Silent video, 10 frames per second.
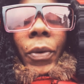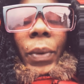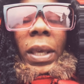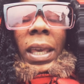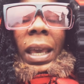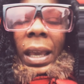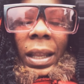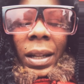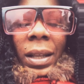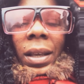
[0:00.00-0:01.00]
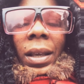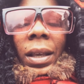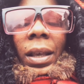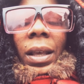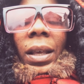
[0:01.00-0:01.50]
weekend
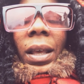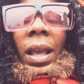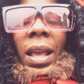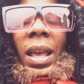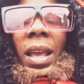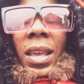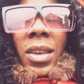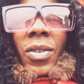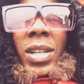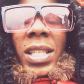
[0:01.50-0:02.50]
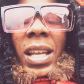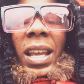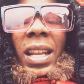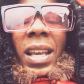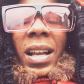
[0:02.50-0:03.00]
you
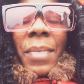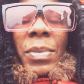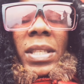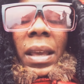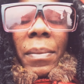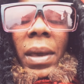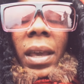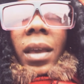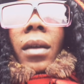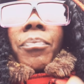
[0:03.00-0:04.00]
understand he didn't come see me